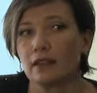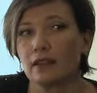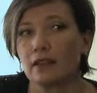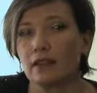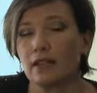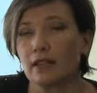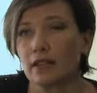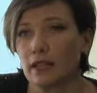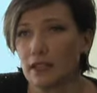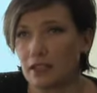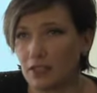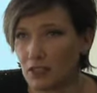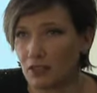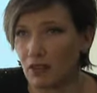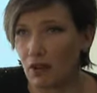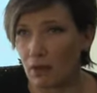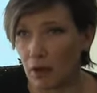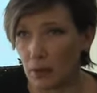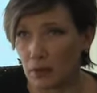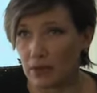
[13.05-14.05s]
your kids
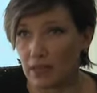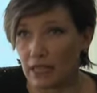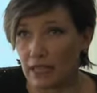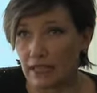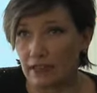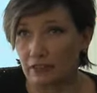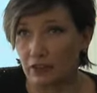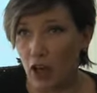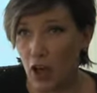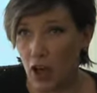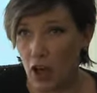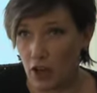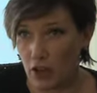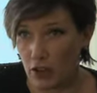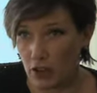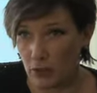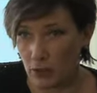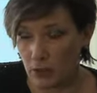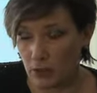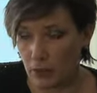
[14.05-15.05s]
grow up and leave
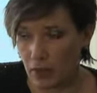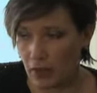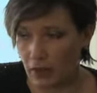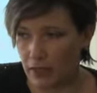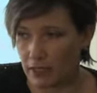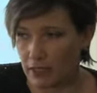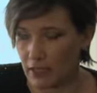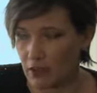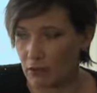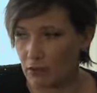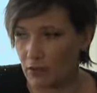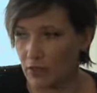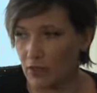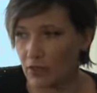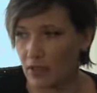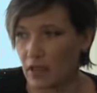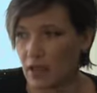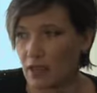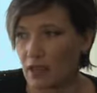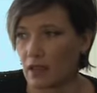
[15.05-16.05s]
home, I don't
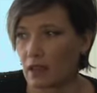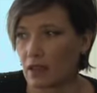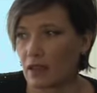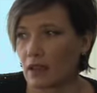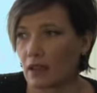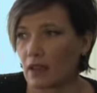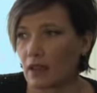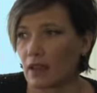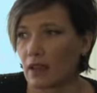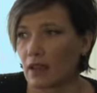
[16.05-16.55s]
think